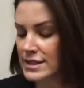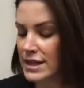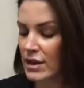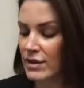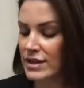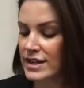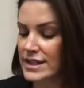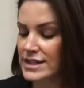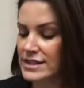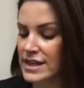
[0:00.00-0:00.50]
Now
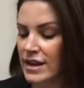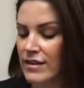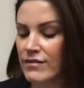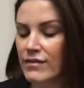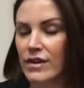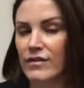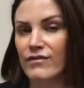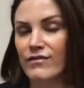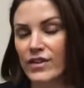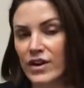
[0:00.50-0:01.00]
these
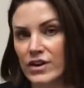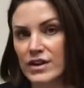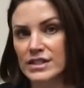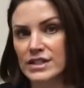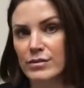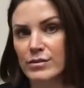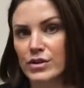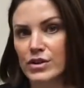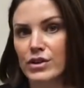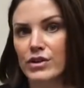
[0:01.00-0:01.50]
have very
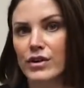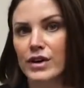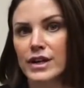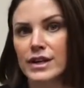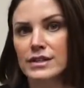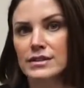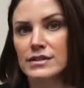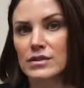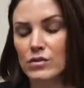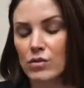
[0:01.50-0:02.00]
similar
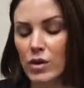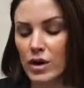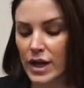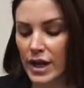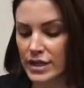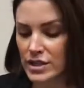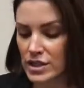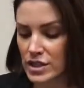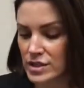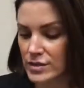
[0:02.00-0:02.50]
ingredients to what
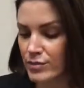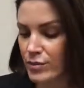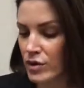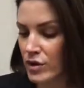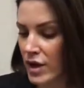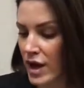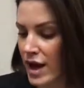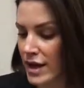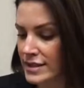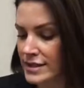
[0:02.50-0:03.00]
I just
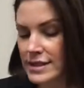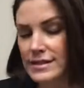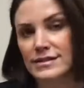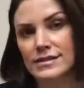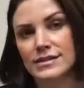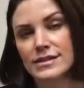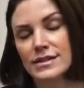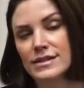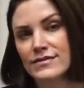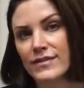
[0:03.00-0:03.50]
put on
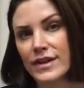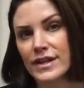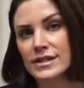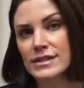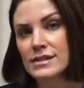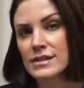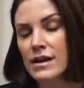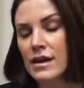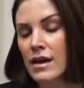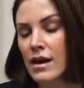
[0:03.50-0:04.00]
Destiny's
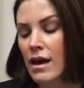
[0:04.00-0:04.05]
face.